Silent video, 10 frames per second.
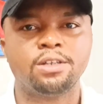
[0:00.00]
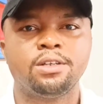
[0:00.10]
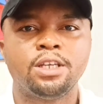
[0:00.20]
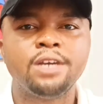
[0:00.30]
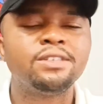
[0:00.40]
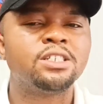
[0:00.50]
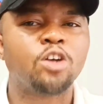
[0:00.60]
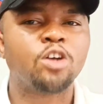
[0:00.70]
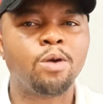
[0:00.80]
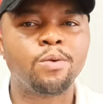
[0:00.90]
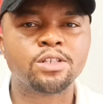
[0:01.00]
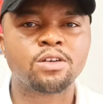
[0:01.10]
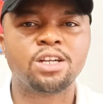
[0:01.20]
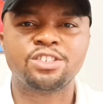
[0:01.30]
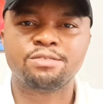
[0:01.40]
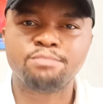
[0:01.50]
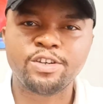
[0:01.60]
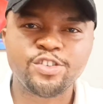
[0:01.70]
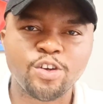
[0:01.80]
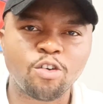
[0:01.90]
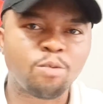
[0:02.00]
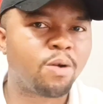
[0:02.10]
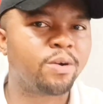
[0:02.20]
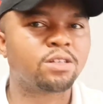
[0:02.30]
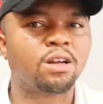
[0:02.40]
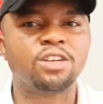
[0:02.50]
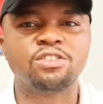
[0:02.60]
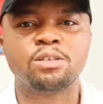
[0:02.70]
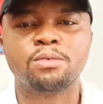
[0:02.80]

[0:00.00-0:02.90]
If it is Commonwealth Scholarship, mention Commonwealth Scholarship.